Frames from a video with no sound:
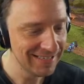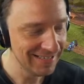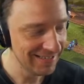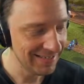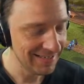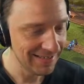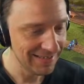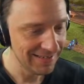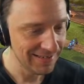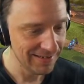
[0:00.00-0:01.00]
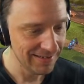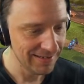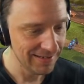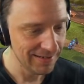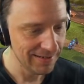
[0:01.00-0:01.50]

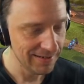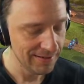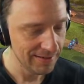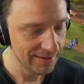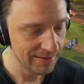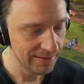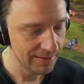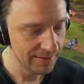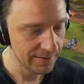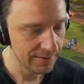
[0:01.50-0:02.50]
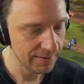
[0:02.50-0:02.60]
Nobody speaks.